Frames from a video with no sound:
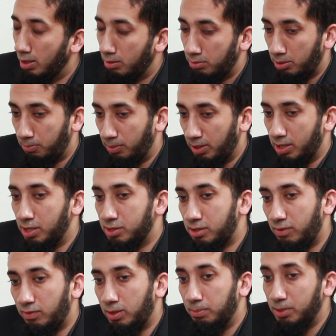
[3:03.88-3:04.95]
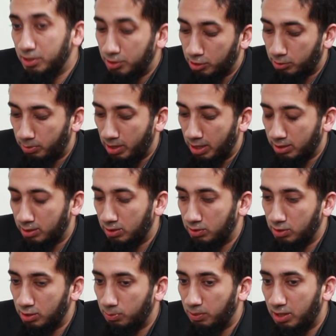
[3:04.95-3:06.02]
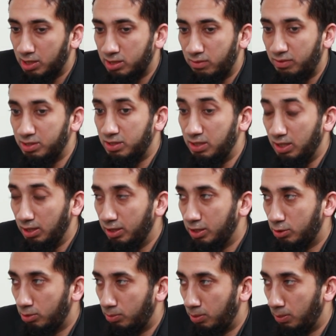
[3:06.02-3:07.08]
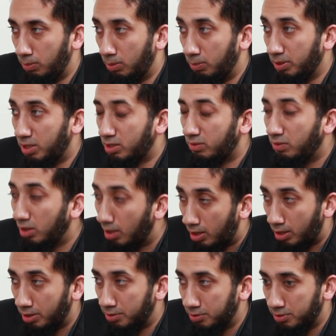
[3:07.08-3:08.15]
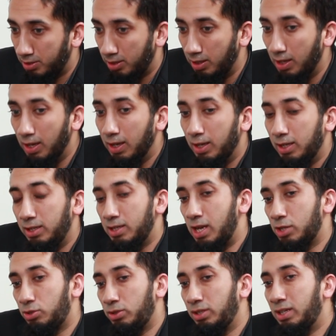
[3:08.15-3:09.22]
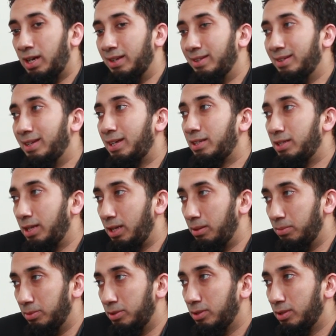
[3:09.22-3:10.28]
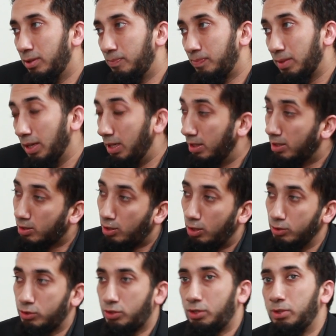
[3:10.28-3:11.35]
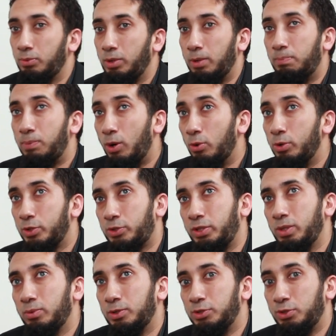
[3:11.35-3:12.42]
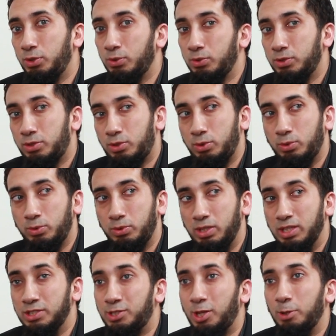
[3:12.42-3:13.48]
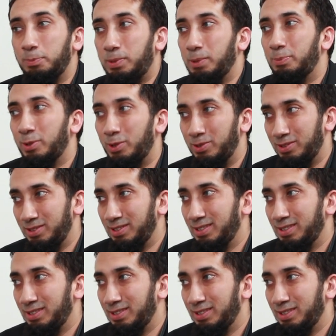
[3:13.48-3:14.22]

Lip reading: But because of the business practices, because of his dealings with people, because of the honesty, he actually got nicknamed in a culture where poetry was used to insult people.